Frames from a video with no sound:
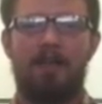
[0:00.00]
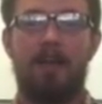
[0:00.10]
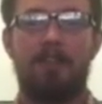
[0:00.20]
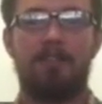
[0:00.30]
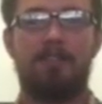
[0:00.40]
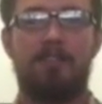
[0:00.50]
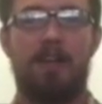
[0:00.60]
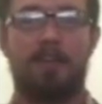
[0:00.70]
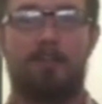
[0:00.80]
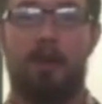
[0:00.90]
Now let's
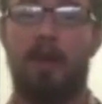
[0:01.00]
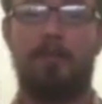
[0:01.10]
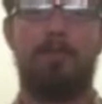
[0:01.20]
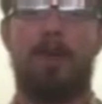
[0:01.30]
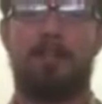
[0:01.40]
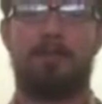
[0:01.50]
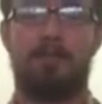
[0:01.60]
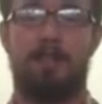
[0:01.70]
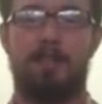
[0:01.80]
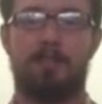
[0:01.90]
address profit
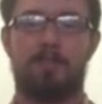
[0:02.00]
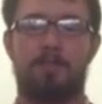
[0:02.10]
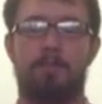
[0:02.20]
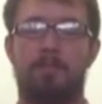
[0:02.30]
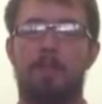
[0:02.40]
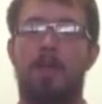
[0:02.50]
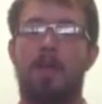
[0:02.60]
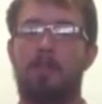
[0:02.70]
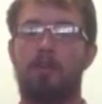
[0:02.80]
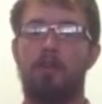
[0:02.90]
maximization.
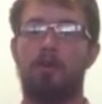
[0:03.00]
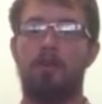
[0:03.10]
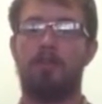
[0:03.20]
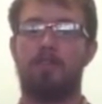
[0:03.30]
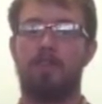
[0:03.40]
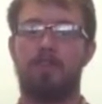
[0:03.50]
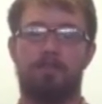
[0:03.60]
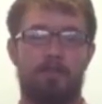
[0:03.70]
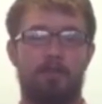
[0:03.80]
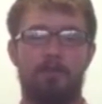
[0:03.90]
The goal of any
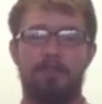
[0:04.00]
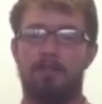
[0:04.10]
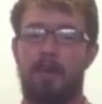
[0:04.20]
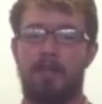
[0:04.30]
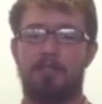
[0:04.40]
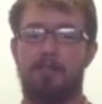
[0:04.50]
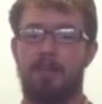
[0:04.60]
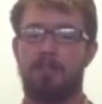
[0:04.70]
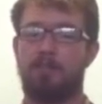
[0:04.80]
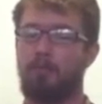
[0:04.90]
firm is to
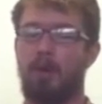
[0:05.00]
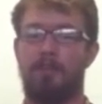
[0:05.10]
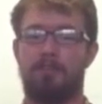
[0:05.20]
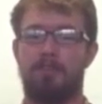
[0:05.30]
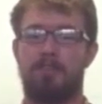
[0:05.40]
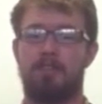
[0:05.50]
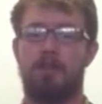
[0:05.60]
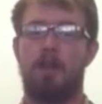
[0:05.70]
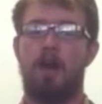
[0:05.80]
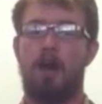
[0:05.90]
maximize their profits.
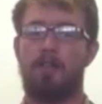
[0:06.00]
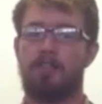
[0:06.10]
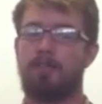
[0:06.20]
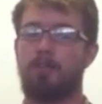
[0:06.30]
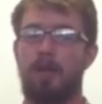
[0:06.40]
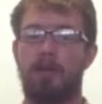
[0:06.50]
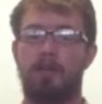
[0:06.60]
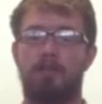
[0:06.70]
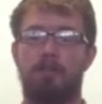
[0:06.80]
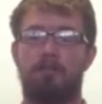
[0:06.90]
On the supply
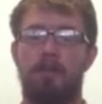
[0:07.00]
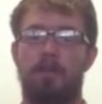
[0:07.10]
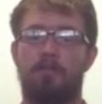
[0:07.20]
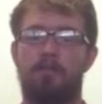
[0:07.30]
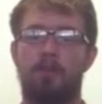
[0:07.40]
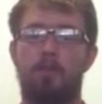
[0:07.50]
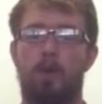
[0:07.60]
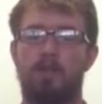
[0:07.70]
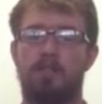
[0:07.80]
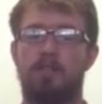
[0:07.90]
curve, the firm
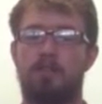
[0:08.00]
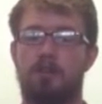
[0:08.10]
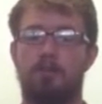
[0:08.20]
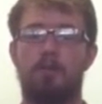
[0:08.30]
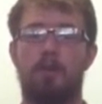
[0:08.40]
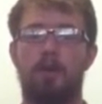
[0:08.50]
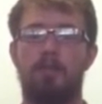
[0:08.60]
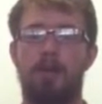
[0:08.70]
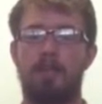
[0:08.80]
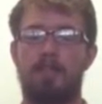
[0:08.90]
wants to determine where
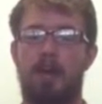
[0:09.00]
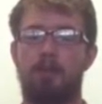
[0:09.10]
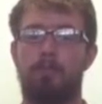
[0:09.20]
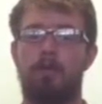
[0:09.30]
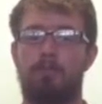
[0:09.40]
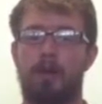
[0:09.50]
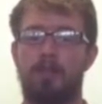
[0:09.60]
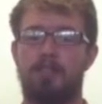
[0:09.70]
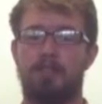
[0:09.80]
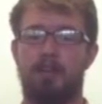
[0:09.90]
the best output
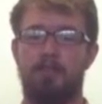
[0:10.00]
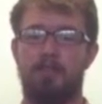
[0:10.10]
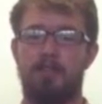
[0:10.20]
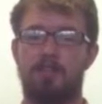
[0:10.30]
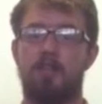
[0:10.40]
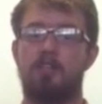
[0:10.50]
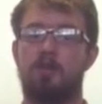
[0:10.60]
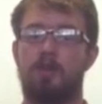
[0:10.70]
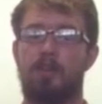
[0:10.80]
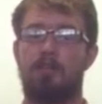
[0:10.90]
price level is
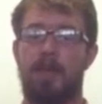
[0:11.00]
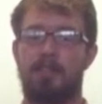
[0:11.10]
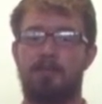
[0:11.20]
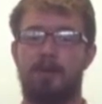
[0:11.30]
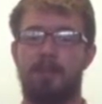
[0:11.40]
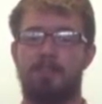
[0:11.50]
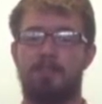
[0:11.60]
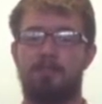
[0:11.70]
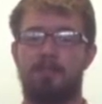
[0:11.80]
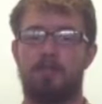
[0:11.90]
so it can maximize
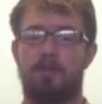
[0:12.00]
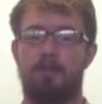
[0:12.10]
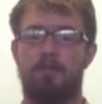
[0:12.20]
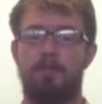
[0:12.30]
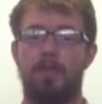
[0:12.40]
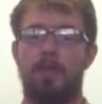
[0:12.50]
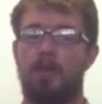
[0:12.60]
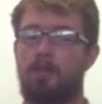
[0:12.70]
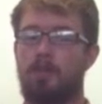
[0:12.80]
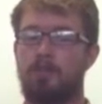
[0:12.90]
its return.
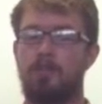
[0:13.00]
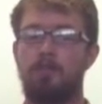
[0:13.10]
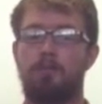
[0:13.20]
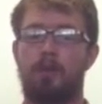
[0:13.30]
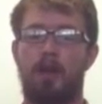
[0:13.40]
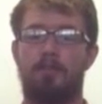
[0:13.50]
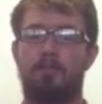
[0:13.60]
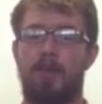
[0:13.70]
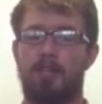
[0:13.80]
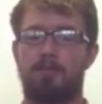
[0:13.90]
There are two
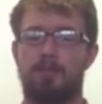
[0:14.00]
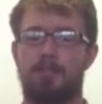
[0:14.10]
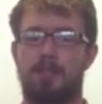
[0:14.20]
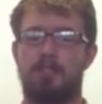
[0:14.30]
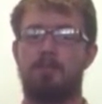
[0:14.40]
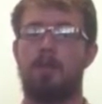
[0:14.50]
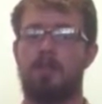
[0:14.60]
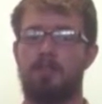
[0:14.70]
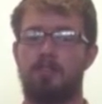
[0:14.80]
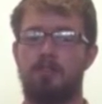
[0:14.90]
profit maximization
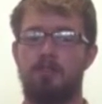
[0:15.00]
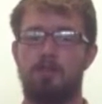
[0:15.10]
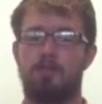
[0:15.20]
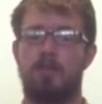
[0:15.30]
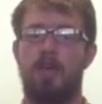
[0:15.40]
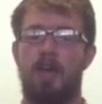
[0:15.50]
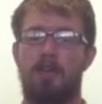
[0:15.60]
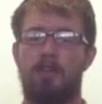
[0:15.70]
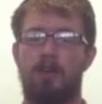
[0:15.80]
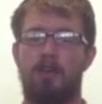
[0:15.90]
methods used,
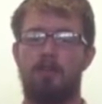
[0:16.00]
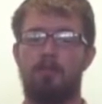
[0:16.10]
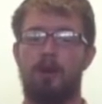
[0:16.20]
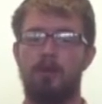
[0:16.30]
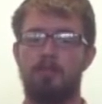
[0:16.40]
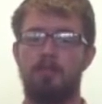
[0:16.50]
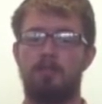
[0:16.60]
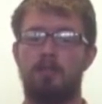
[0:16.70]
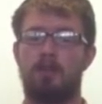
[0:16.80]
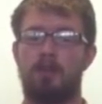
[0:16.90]
and they are the
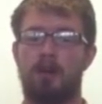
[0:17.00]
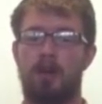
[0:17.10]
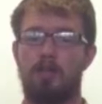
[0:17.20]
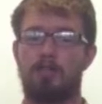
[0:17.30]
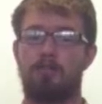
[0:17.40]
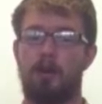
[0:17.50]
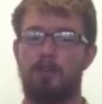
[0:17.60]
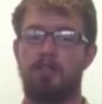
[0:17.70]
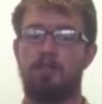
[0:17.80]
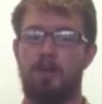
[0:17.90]
marginal cost
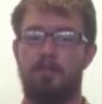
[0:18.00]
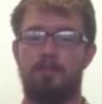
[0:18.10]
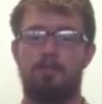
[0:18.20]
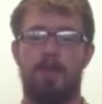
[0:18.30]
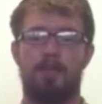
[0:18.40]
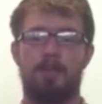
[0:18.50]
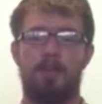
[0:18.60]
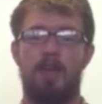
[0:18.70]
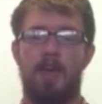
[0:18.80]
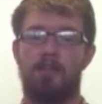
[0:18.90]
marginal revenue method
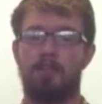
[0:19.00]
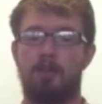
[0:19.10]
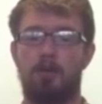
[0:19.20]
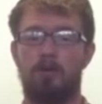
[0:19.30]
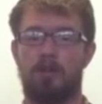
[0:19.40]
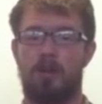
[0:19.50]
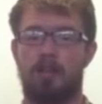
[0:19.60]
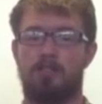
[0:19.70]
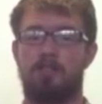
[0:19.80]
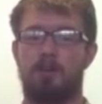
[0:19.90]
and the total
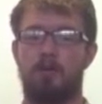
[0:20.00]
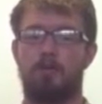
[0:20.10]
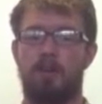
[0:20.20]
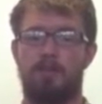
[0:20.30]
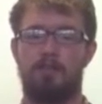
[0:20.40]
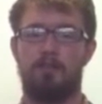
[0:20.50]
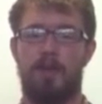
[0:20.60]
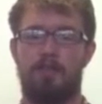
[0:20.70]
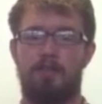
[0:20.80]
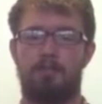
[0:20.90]
cost total revenue
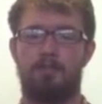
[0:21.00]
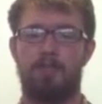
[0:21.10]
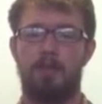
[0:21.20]
method.